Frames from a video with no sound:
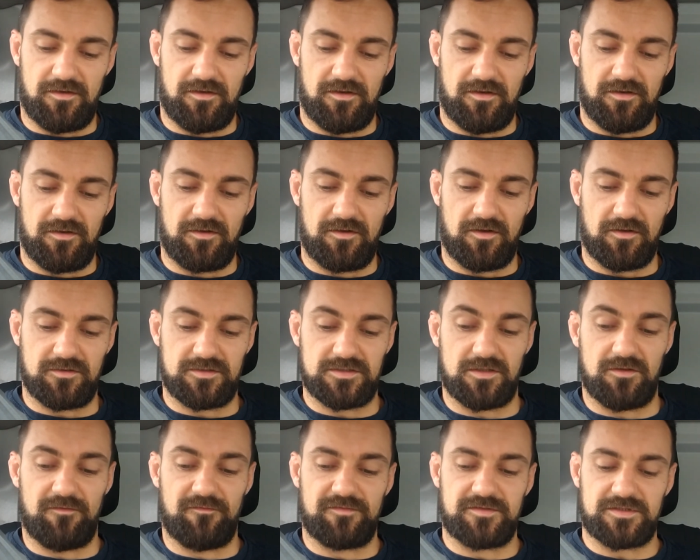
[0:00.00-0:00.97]
and God's
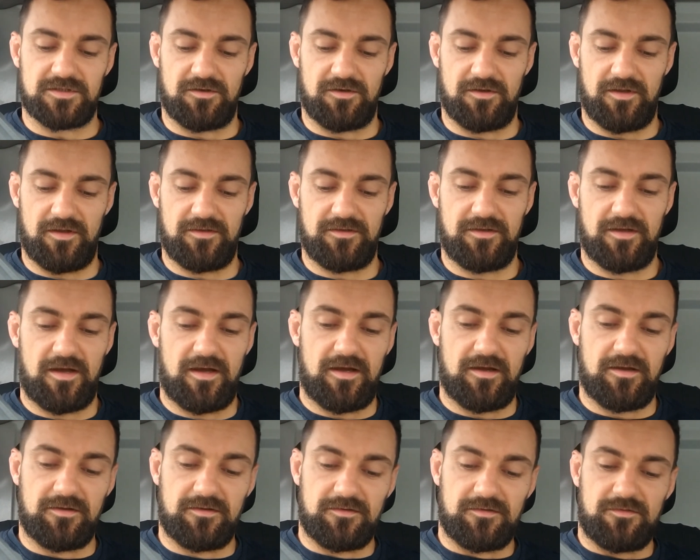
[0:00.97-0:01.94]
love. So that
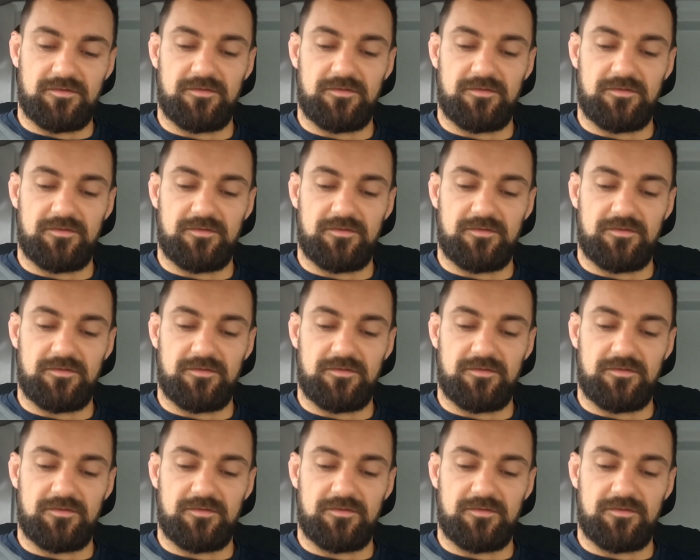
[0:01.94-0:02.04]
there,